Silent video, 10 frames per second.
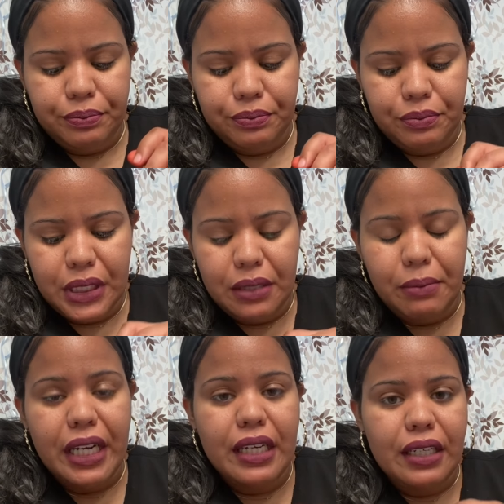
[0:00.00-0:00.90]
But in my
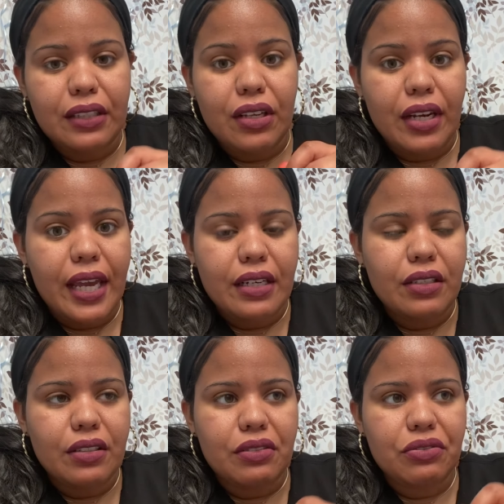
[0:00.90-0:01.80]
head, I thought I had
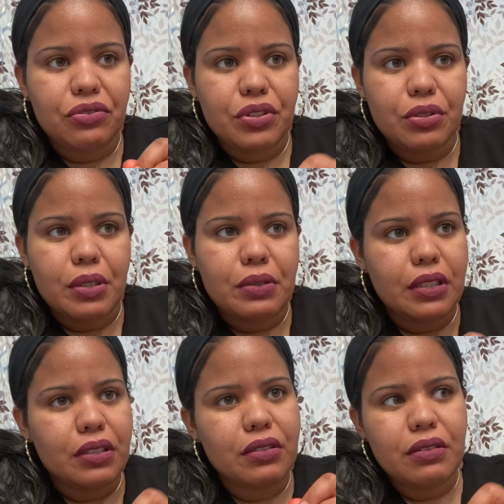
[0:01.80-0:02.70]
enough. So I was
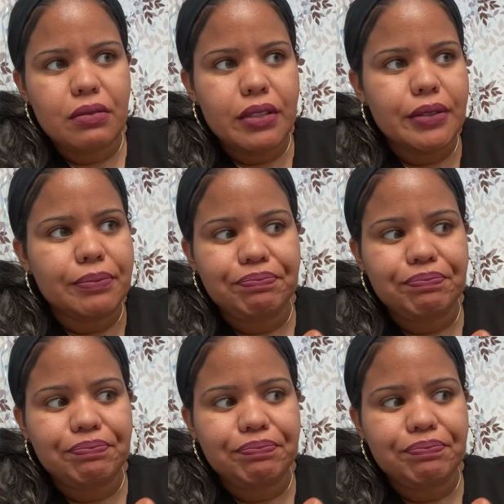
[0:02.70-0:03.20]
like, you know what?